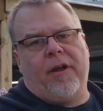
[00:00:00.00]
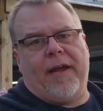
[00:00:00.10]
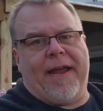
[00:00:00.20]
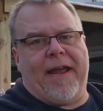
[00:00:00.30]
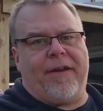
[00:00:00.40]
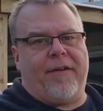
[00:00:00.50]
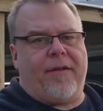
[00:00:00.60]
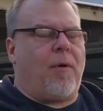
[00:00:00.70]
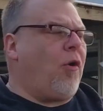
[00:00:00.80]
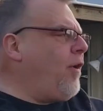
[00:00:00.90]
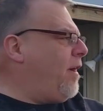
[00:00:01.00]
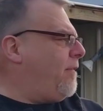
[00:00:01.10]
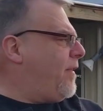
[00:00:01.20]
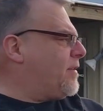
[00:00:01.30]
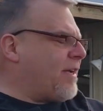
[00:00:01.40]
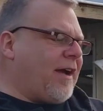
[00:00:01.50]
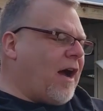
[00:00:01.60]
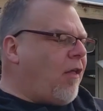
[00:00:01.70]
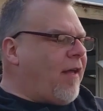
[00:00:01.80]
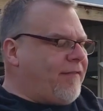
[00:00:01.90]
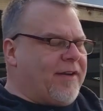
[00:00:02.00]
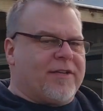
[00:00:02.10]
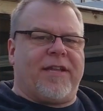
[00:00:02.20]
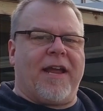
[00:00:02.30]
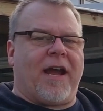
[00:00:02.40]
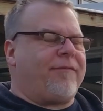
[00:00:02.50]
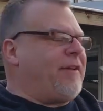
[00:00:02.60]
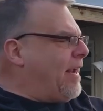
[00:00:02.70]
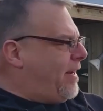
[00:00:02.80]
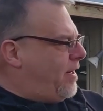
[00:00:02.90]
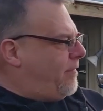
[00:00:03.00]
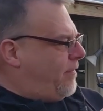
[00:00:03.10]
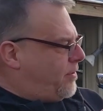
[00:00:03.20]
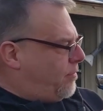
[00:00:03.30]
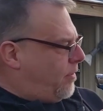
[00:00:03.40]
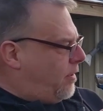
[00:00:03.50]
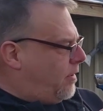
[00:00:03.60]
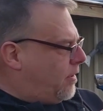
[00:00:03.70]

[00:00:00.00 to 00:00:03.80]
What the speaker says: and the point of this, all I did is I've taken individual